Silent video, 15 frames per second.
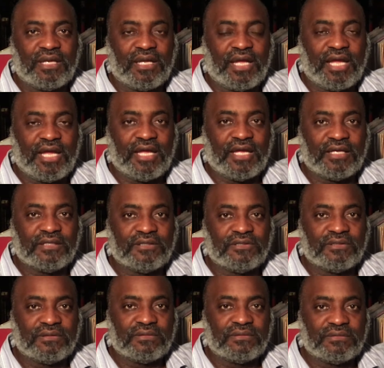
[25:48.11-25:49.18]
and
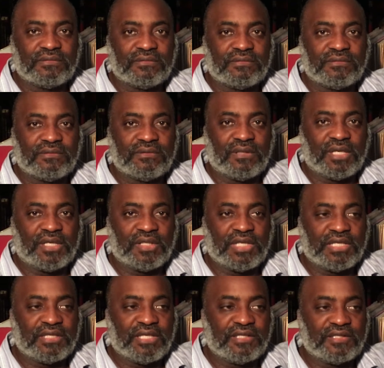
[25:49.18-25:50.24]

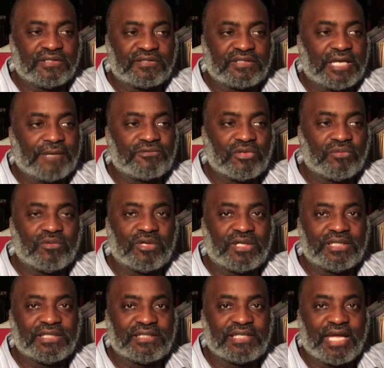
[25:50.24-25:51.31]
the steps you're willing
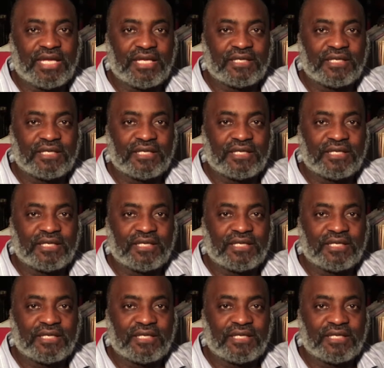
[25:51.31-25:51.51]
to take.